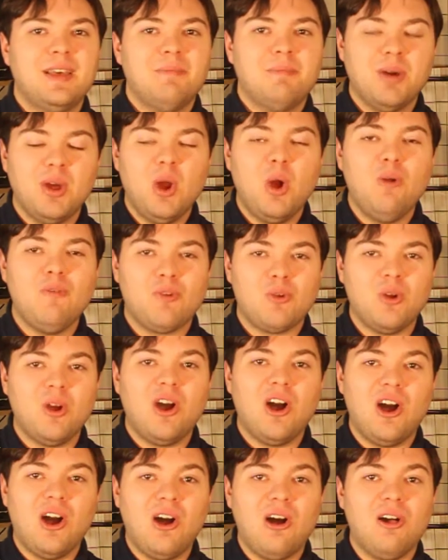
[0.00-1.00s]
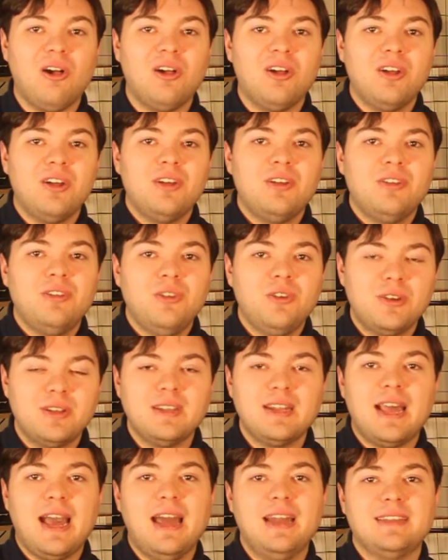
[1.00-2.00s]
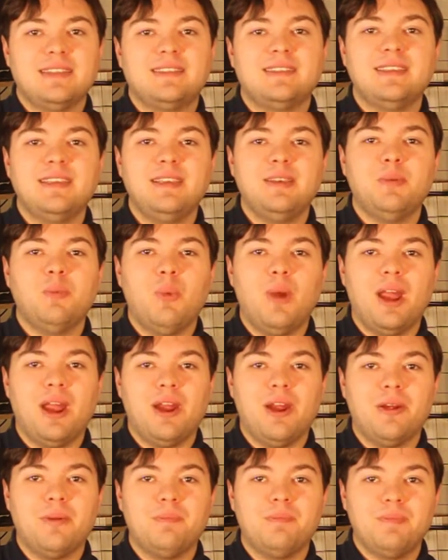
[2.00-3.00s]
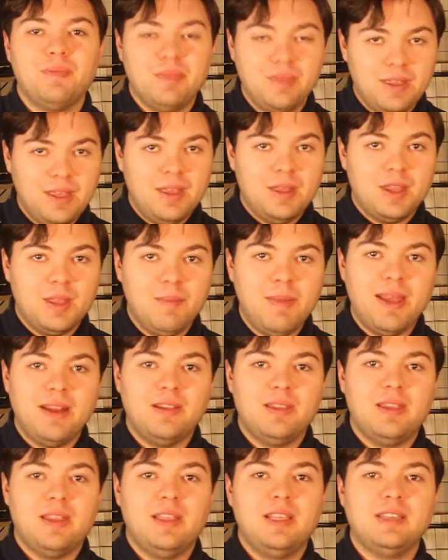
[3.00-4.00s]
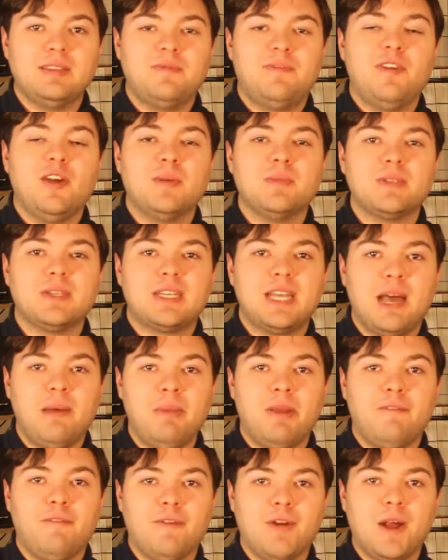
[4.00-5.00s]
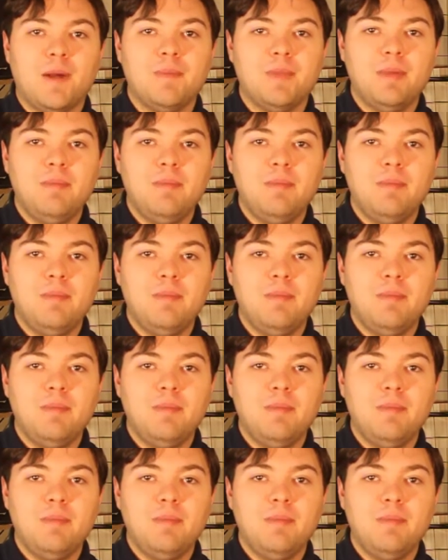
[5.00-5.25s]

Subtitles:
But overall, you can kind of see where these films are coming from.